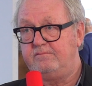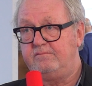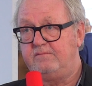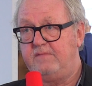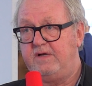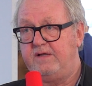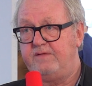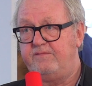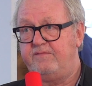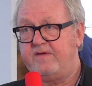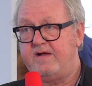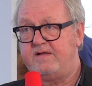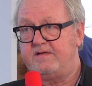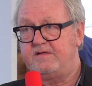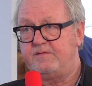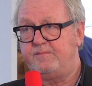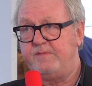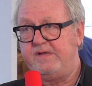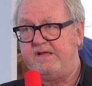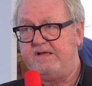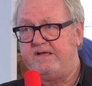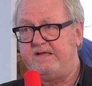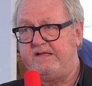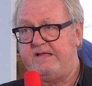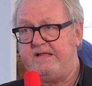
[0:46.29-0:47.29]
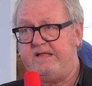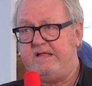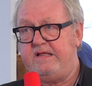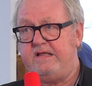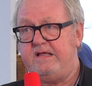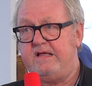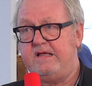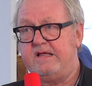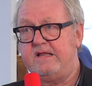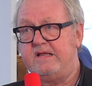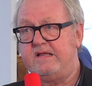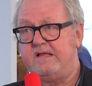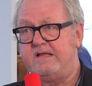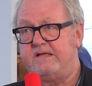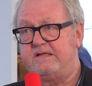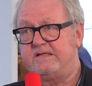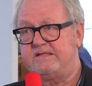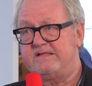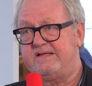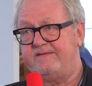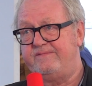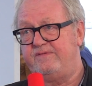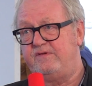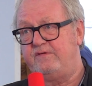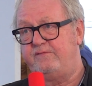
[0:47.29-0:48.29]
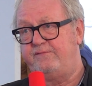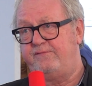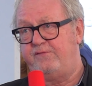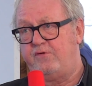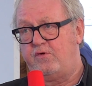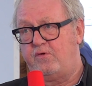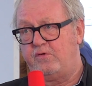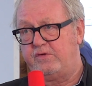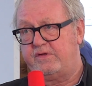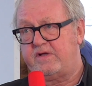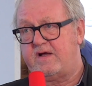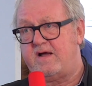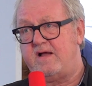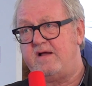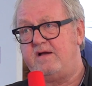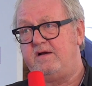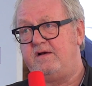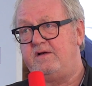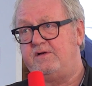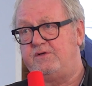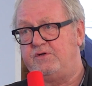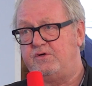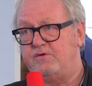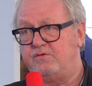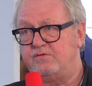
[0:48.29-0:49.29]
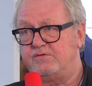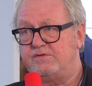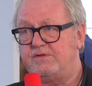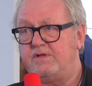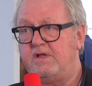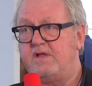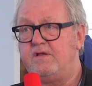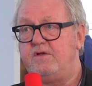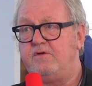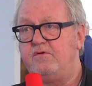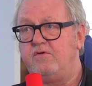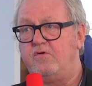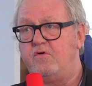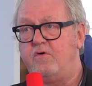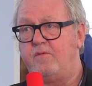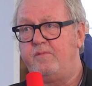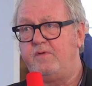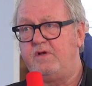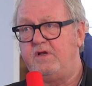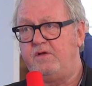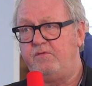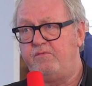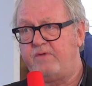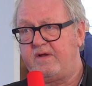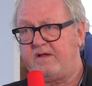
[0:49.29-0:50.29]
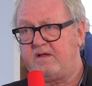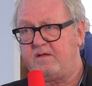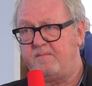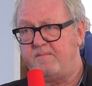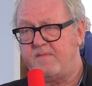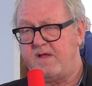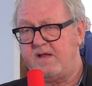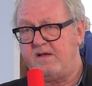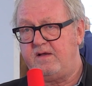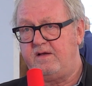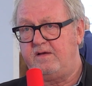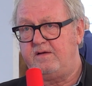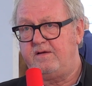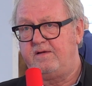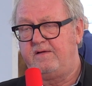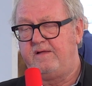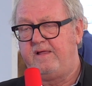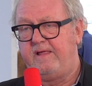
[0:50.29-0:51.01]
and vitamin D in a sevenfold higher dose than you normally recommend.